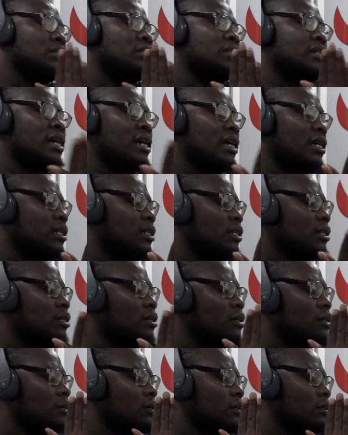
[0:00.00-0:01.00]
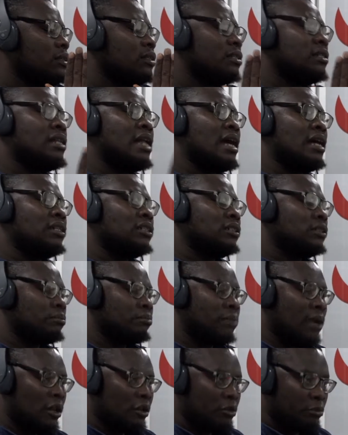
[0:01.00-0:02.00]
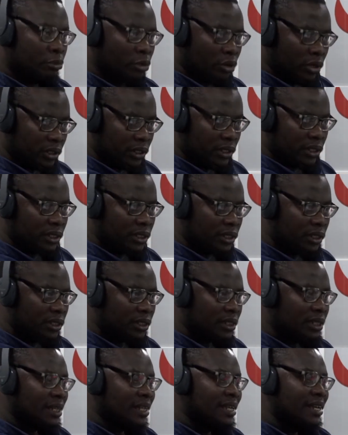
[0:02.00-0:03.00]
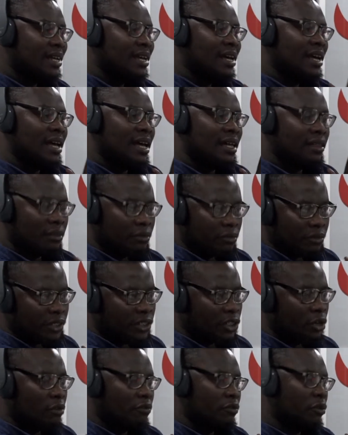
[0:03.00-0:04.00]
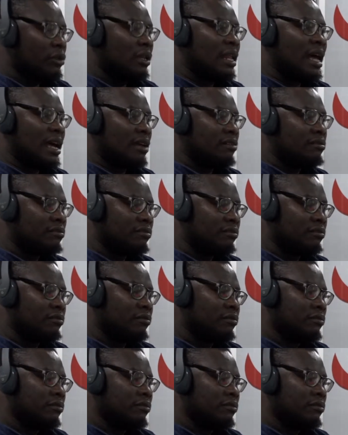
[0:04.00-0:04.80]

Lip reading: said, "Snatch ballot boxes at the risk of your life."